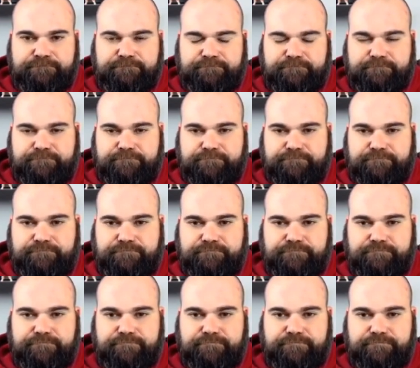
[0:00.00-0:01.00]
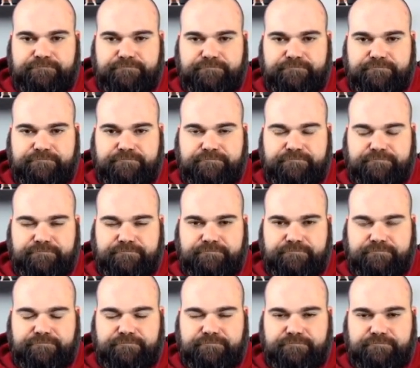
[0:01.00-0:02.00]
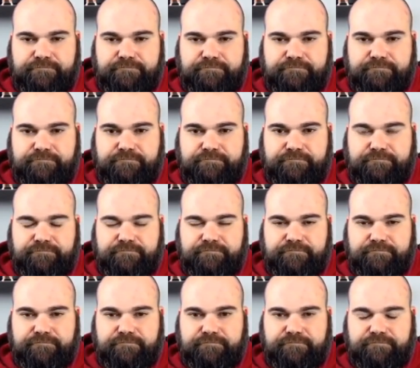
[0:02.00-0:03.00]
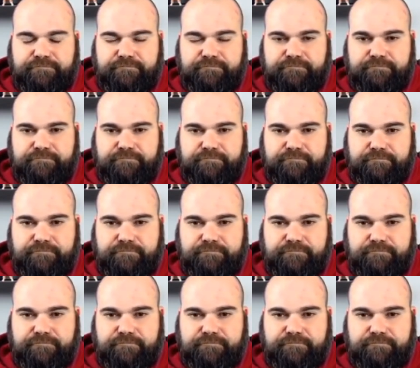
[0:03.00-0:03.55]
The person shown says nothing.